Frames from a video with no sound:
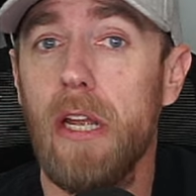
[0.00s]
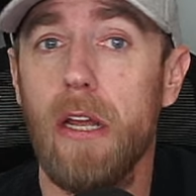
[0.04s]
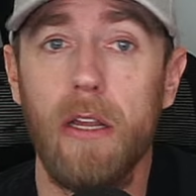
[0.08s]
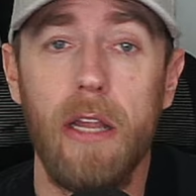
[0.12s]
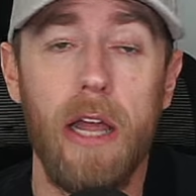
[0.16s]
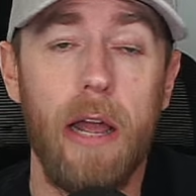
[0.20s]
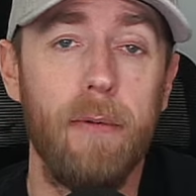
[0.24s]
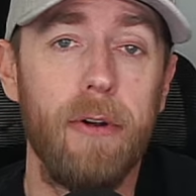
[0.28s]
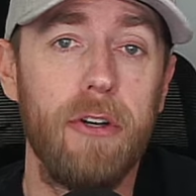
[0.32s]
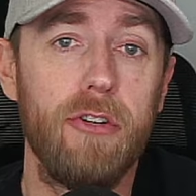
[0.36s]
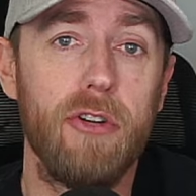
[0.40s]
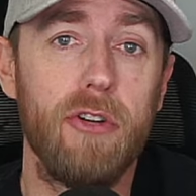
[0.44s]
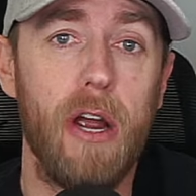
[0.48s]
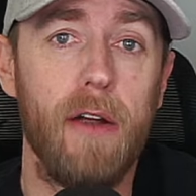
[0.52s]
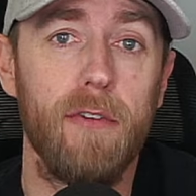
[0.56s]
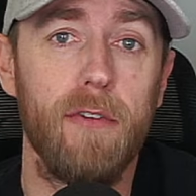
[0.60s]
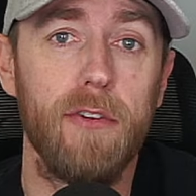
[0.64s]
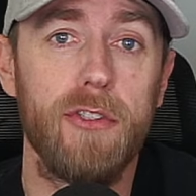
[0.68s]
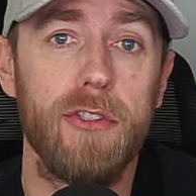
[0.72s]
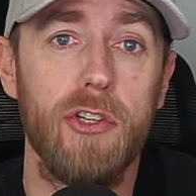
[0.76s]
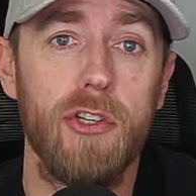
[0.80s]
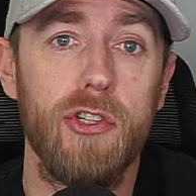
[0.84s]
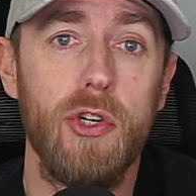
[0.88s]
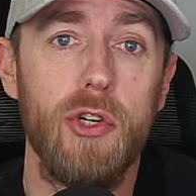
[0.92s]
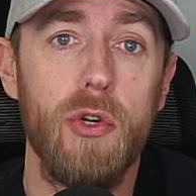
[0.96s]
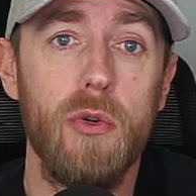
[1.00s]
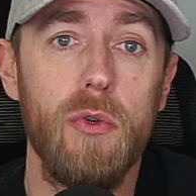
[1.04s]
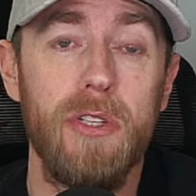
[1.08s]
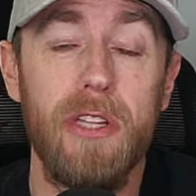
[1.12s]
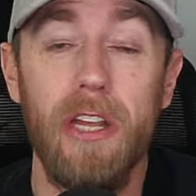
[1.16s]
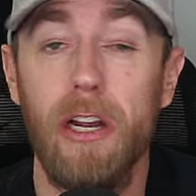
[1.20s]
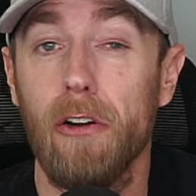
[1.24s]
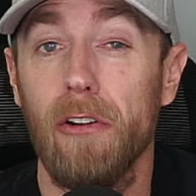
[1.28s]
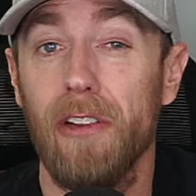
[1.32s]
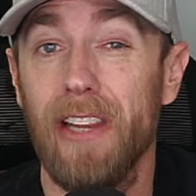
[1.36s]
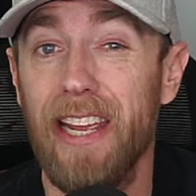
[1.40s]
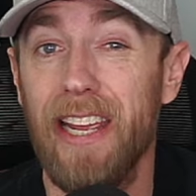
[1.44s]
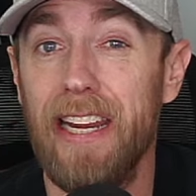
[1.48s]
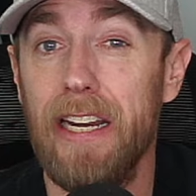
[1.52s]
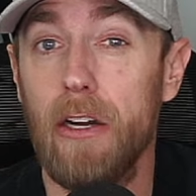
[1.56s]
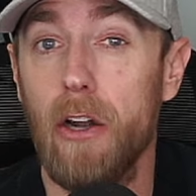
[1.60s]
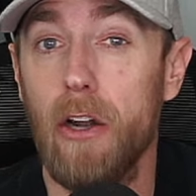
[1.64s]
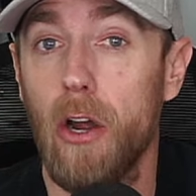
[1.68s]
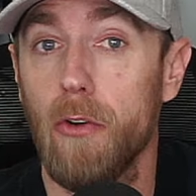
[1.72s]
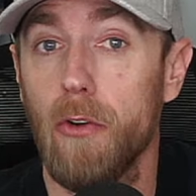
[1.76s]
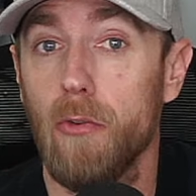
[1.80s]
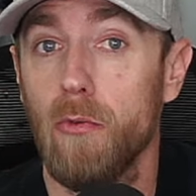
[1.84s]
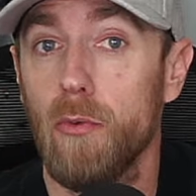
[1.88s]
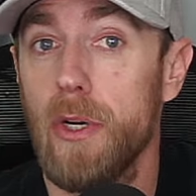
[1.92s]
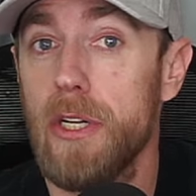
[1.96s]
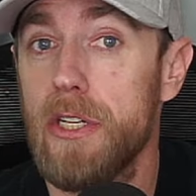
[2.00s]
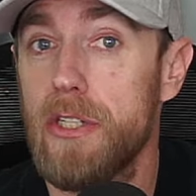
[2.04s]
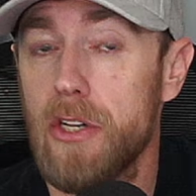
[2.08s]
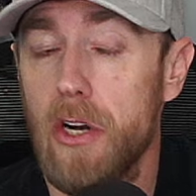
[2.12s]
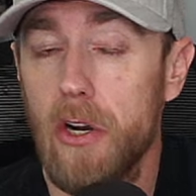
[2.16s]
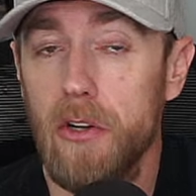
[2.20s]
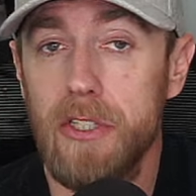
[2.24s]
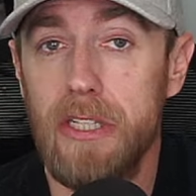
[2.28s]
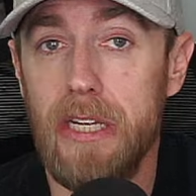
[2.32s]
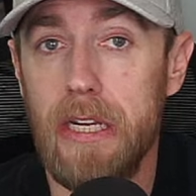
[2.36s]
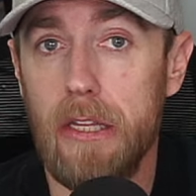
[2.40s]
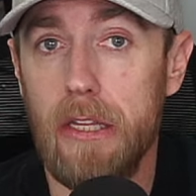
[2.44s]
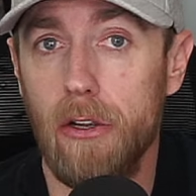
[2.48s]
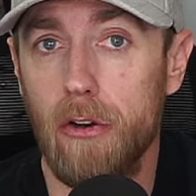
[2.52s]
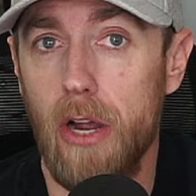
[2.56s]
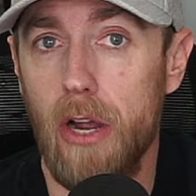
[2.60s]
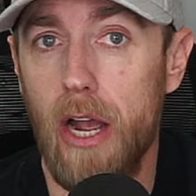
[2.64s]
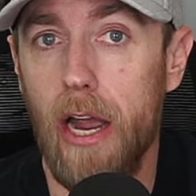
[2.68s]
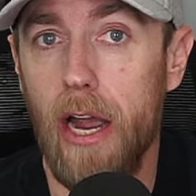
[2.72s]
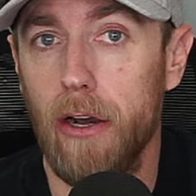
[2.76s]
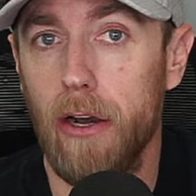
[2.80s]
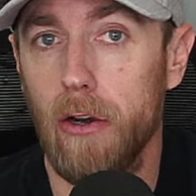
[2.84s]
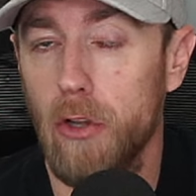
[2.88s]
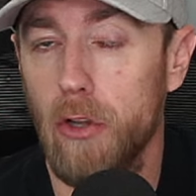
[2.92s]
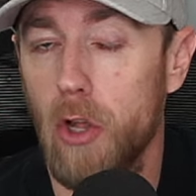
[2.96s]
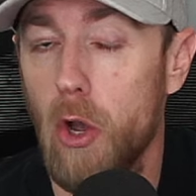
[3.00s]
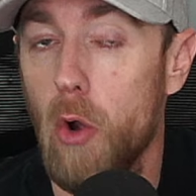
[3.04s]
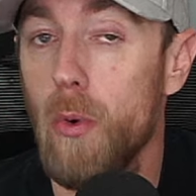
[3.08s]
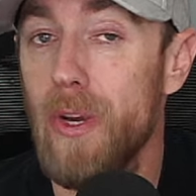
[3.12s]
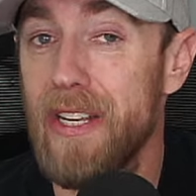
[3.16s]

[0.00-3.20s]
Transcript: allowing drivers to choose their lane on restarts, either high or low.